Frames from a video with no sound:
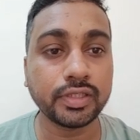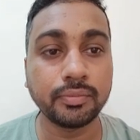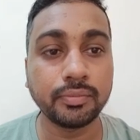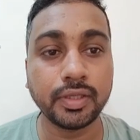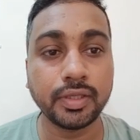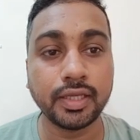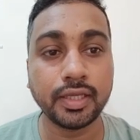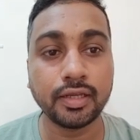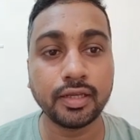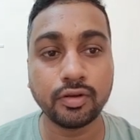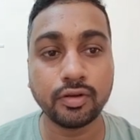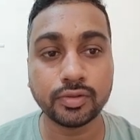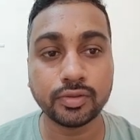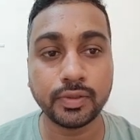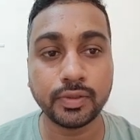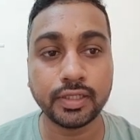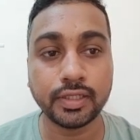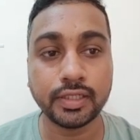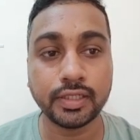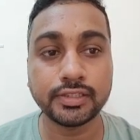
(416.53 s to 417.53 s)
BL
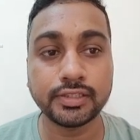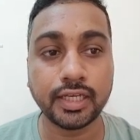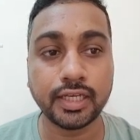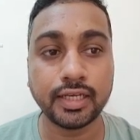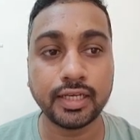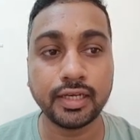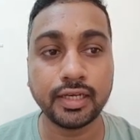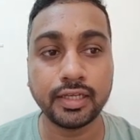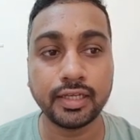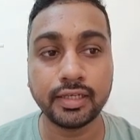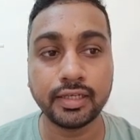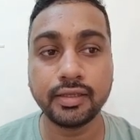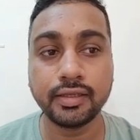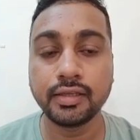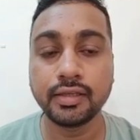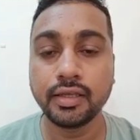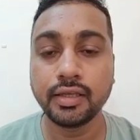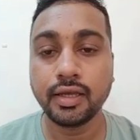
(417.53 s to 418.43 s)
hospital, Jalahalli.